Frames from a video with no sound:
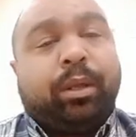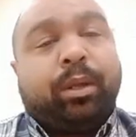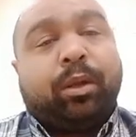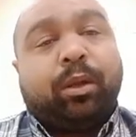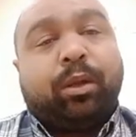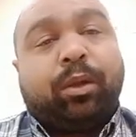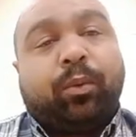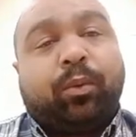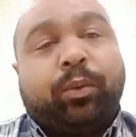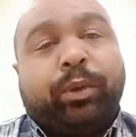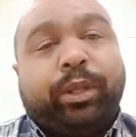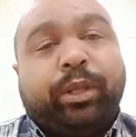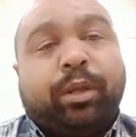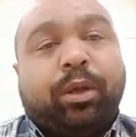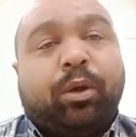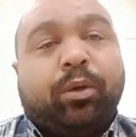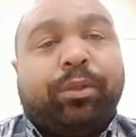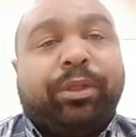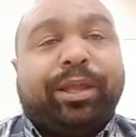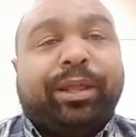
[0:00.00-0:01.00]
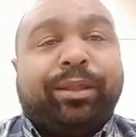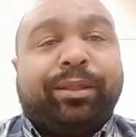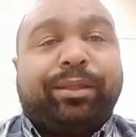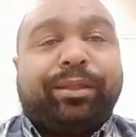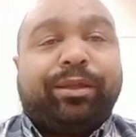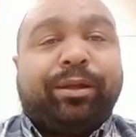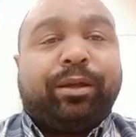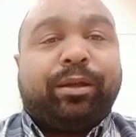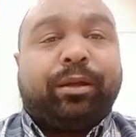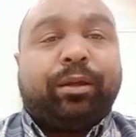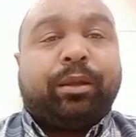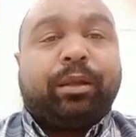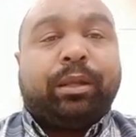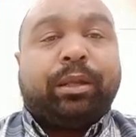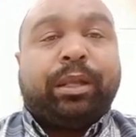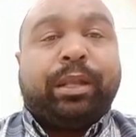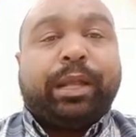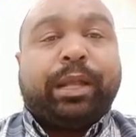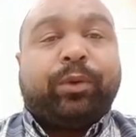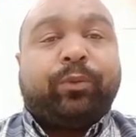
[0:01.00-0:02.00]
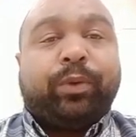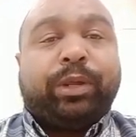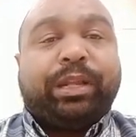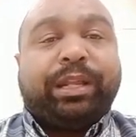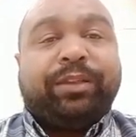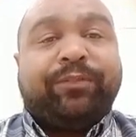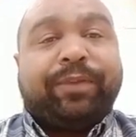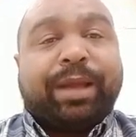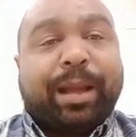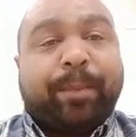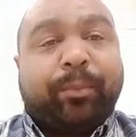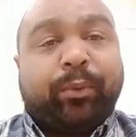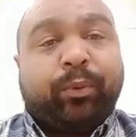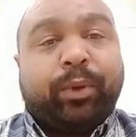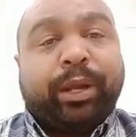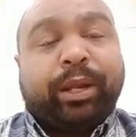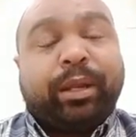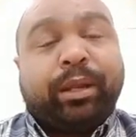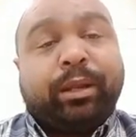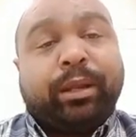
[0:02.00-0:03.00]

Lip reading: we know that the liquid evaporated